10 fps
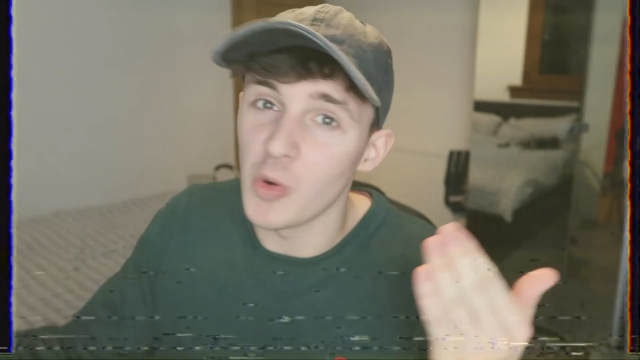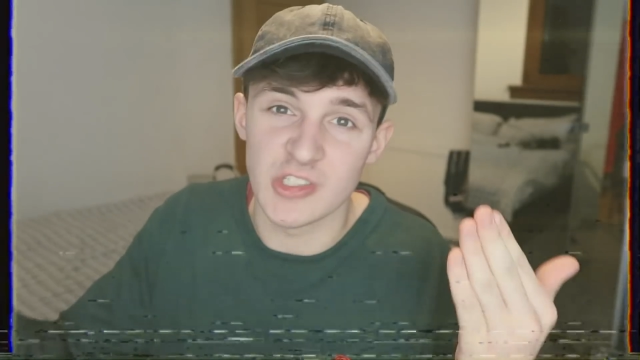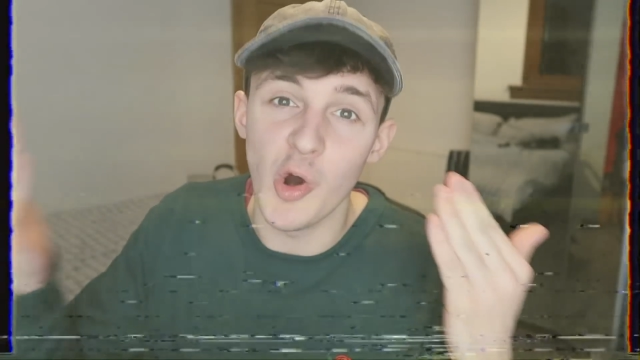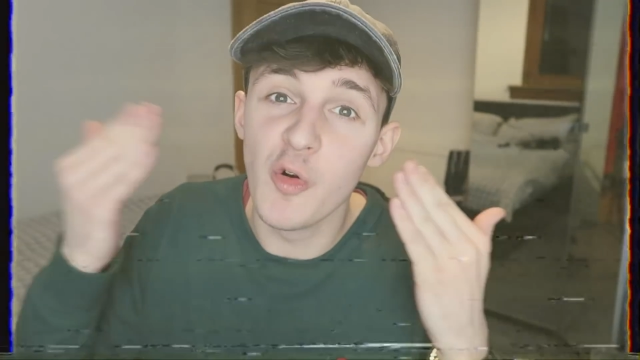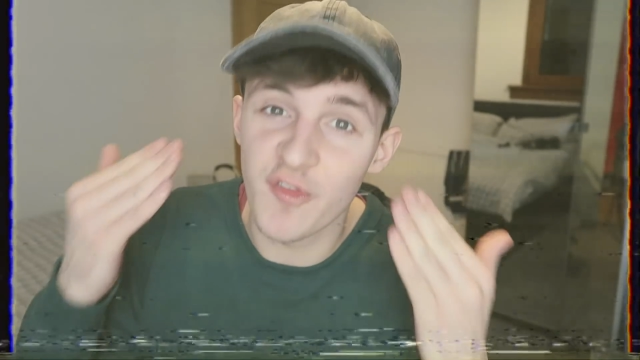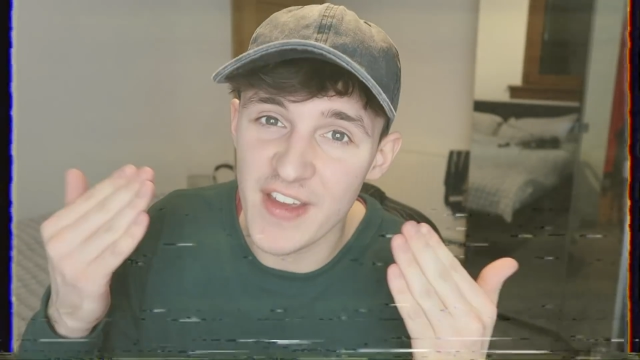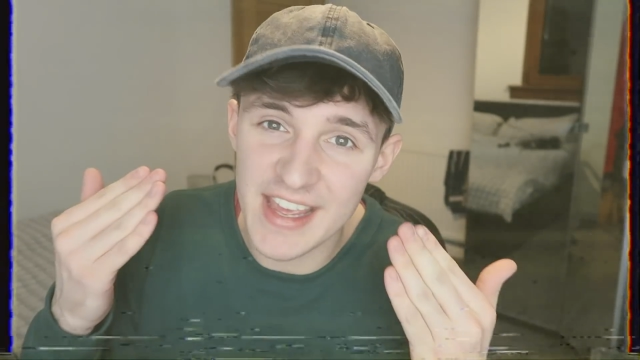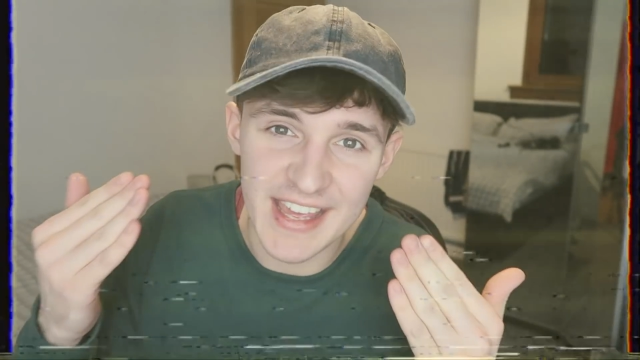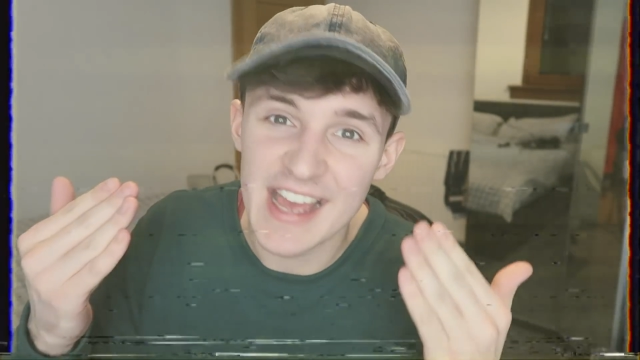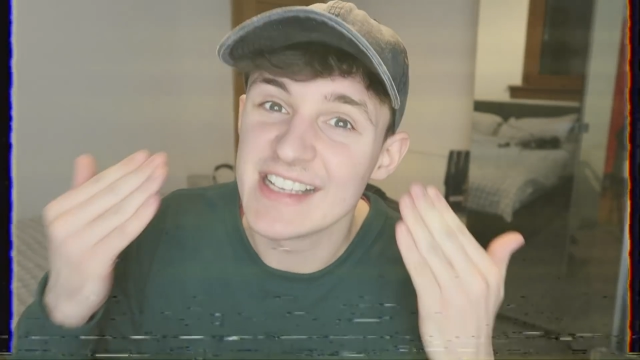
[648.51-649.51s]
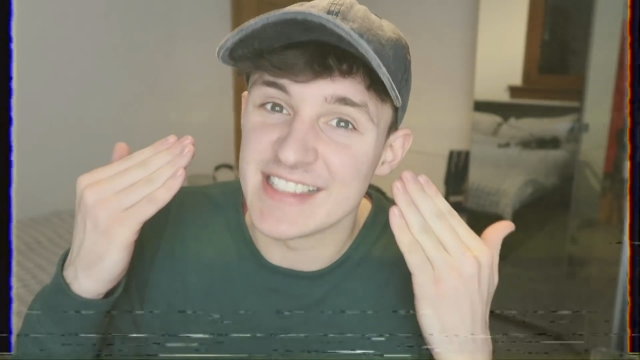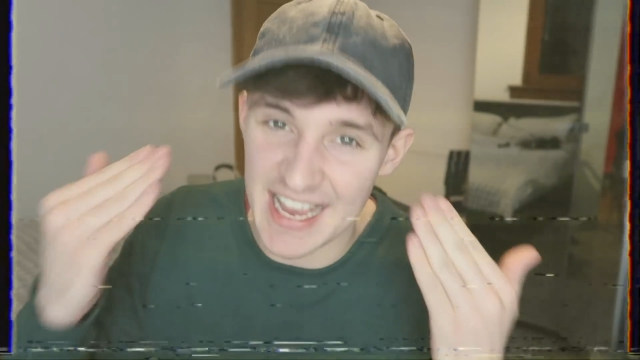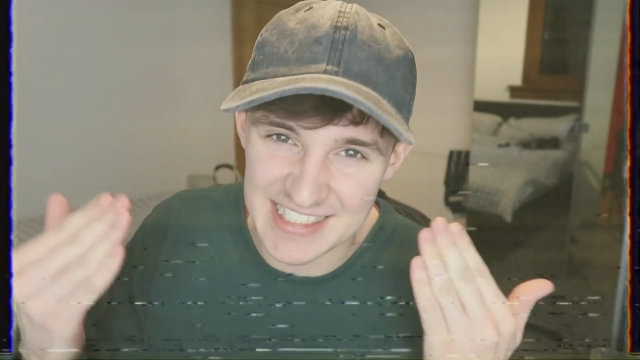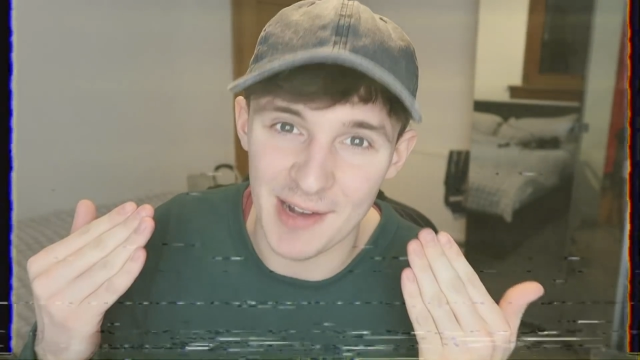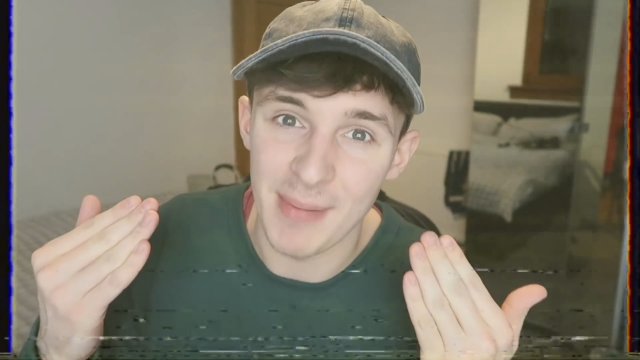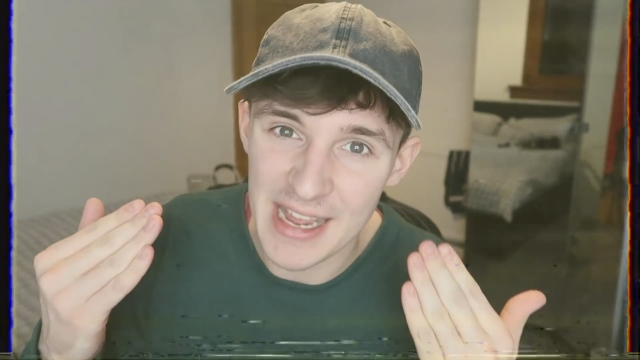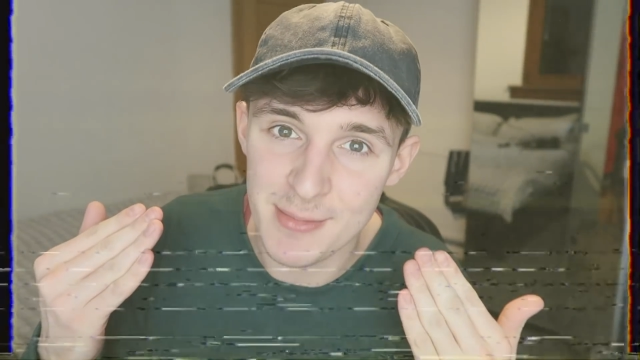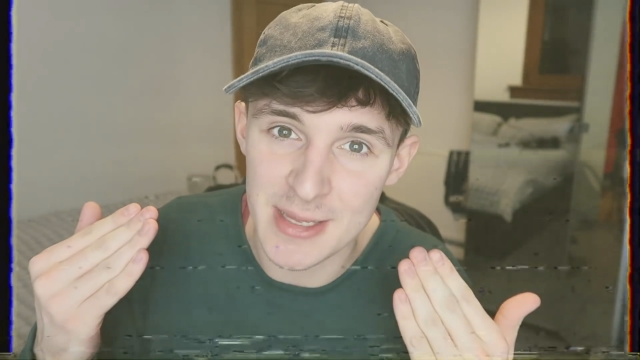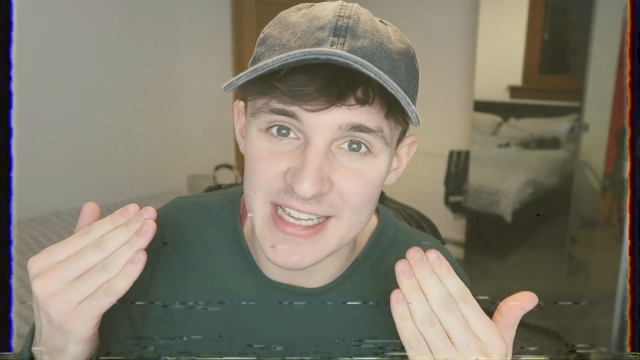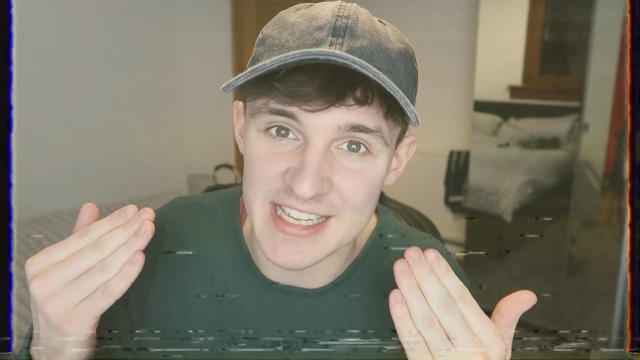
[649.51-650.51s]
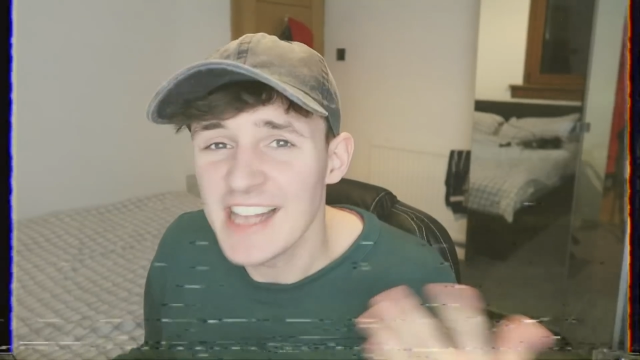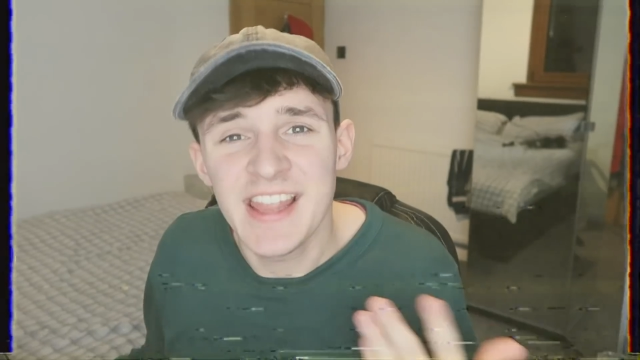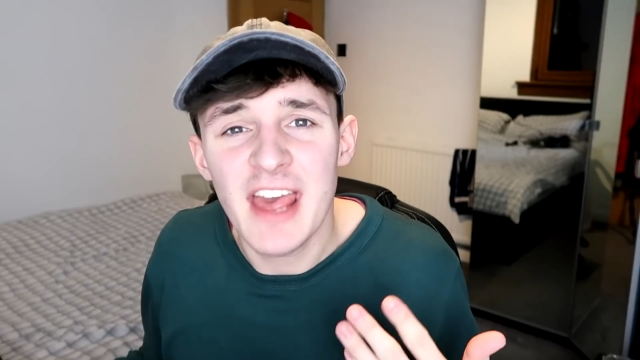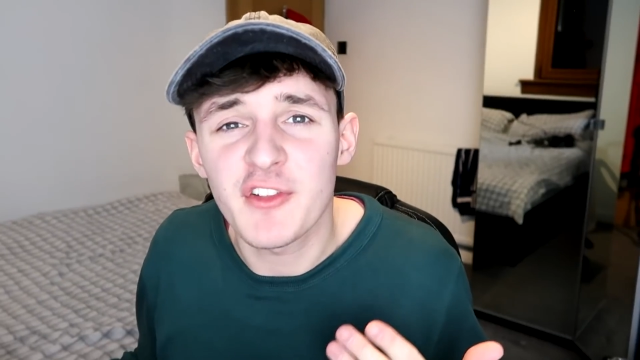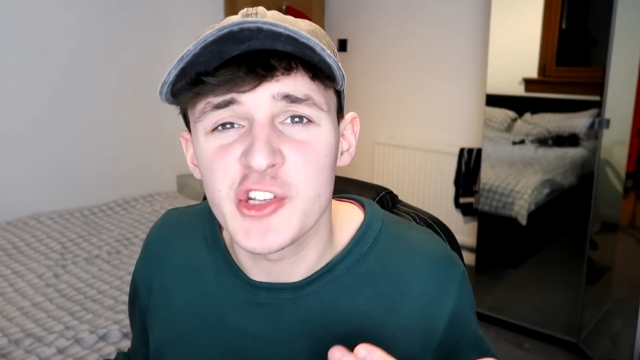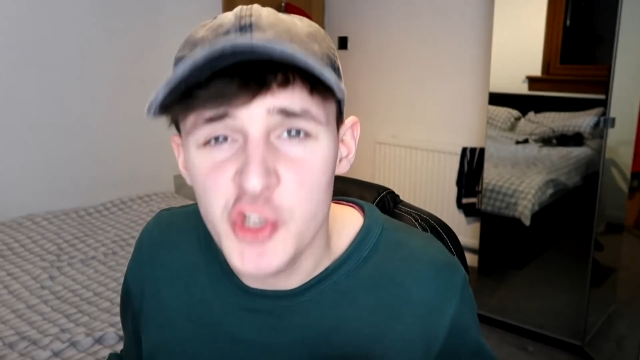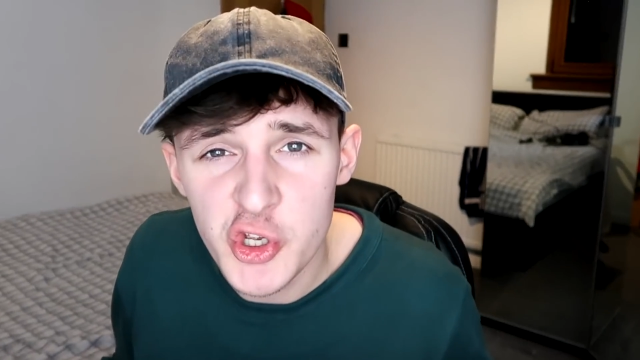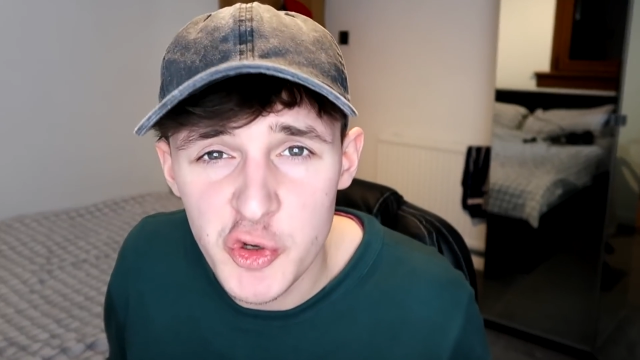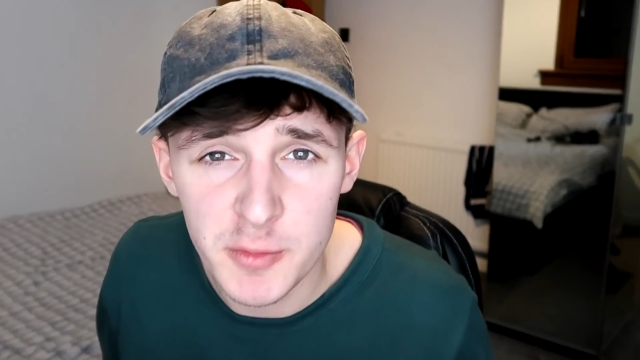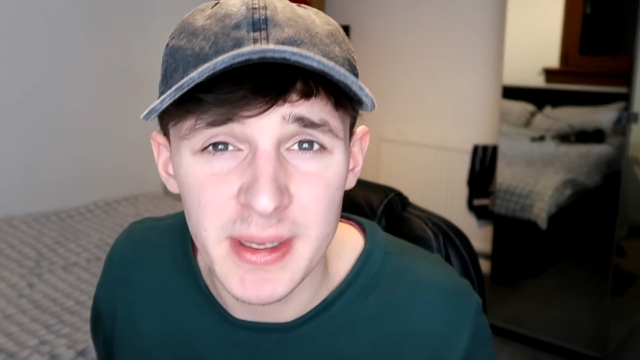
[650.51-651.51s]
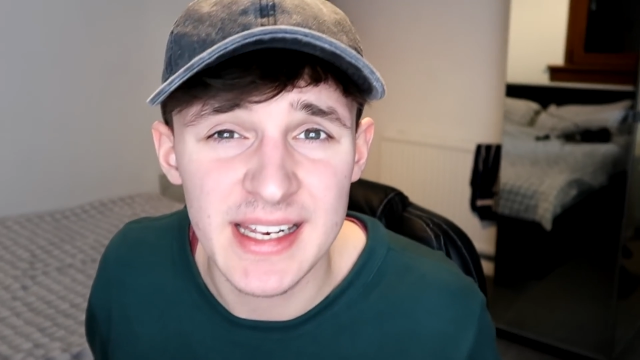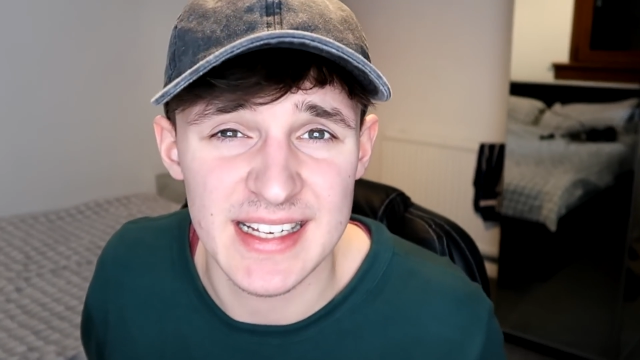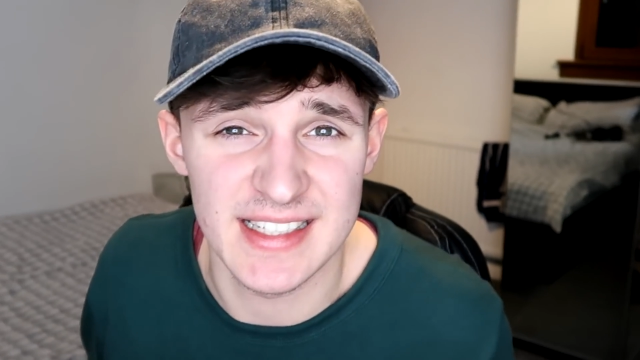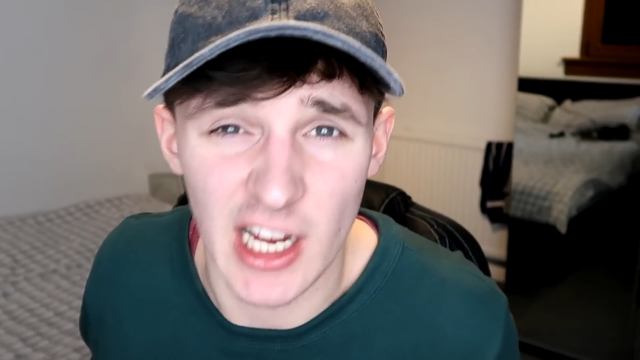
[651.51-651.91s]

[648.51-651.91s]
was all fake, set up by me. I never knew you'd be this